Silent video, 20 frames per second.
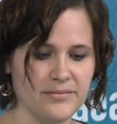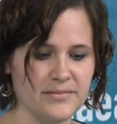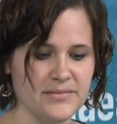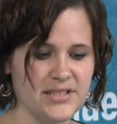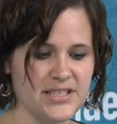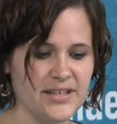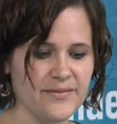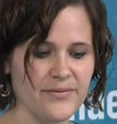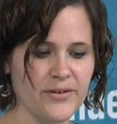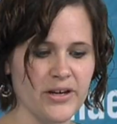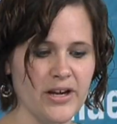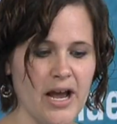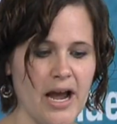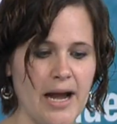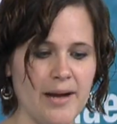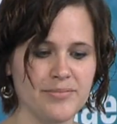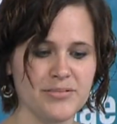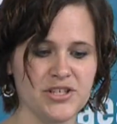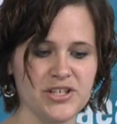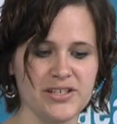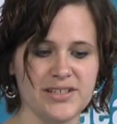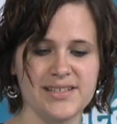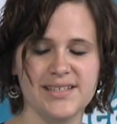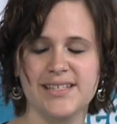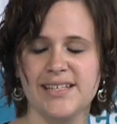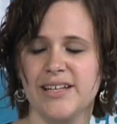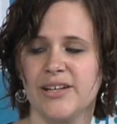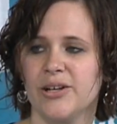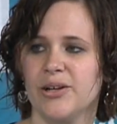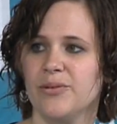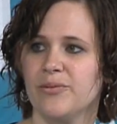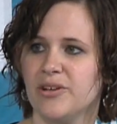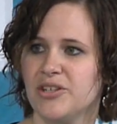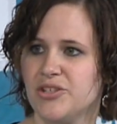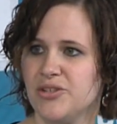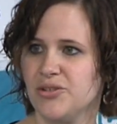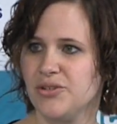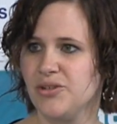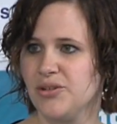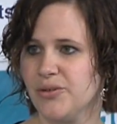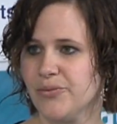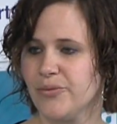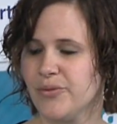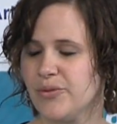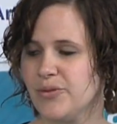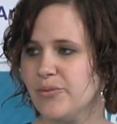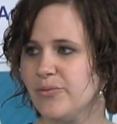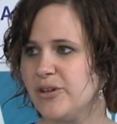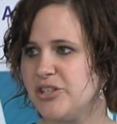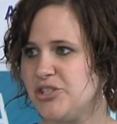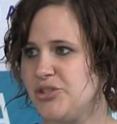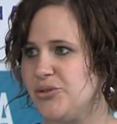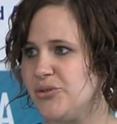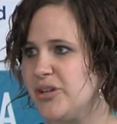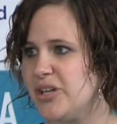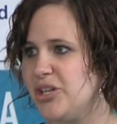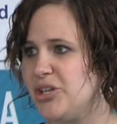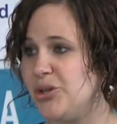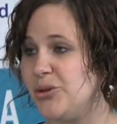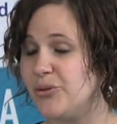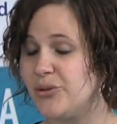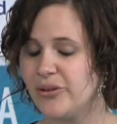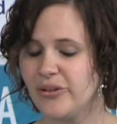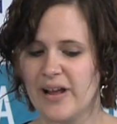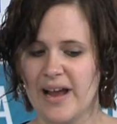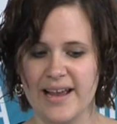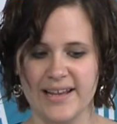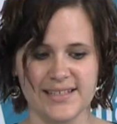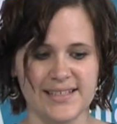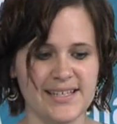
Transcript: different options here which you can utilize.